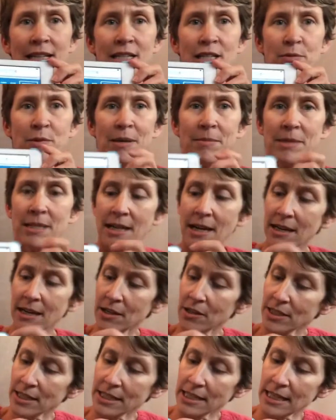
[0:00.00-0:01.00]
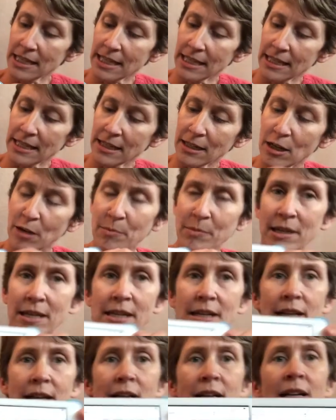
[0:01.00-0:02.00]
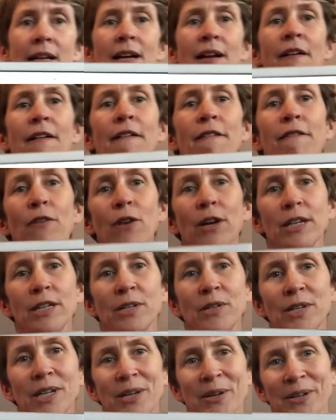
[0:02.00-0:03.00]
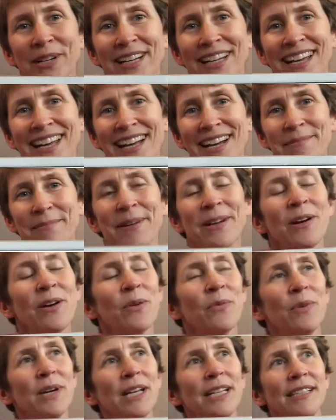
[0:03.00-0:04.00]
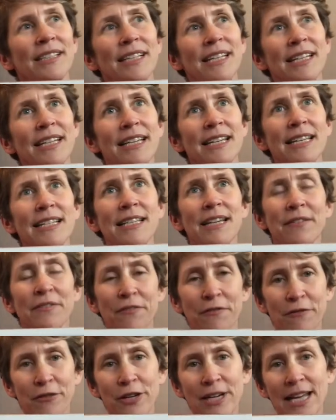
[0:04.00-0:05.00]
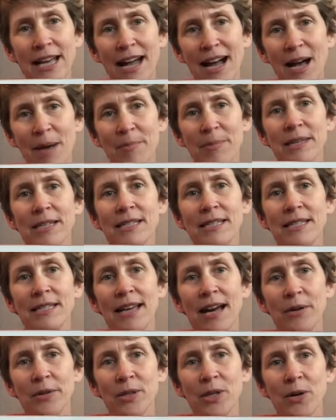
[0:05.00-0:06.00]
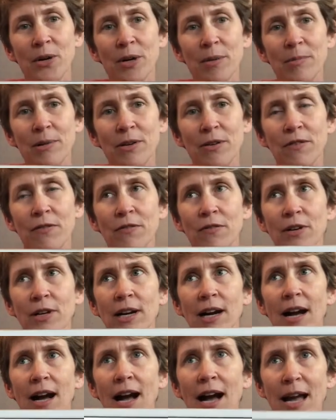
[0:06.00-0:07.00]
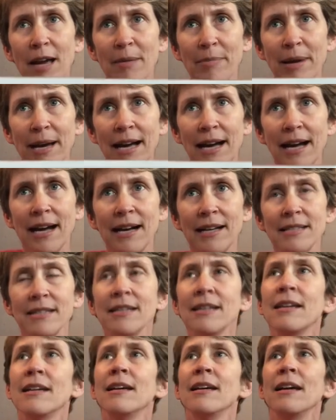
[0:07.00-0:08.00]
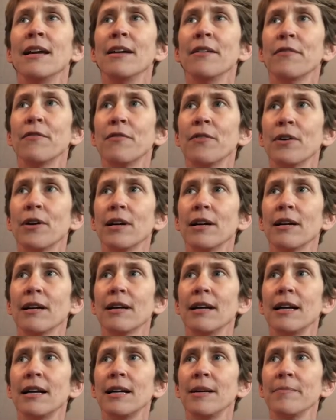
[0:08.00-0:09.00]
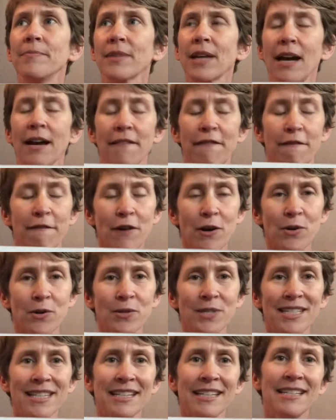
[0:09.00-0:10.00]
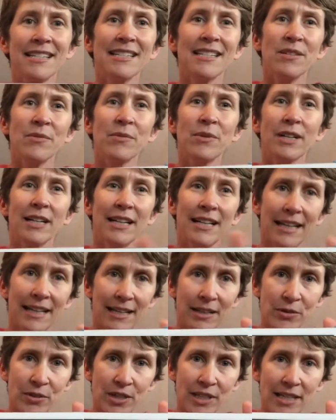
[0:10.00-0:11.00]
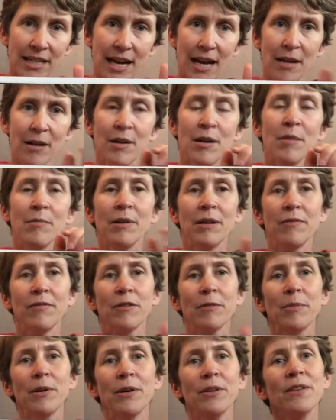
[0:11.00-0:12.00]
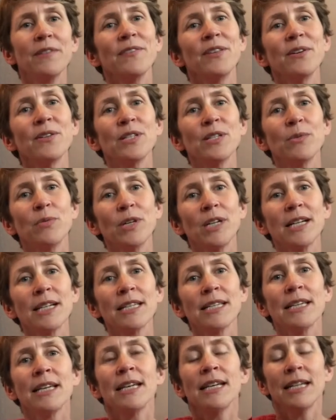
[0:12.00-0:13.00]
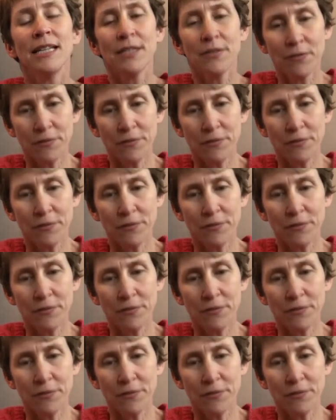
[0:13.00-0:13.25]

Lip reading: this website, you'll see a link up here for Unicorn Cam, which is a free app that's downloadable for iPads and for iPhones. It doesn't work on Android yet, but for both of those it works. It's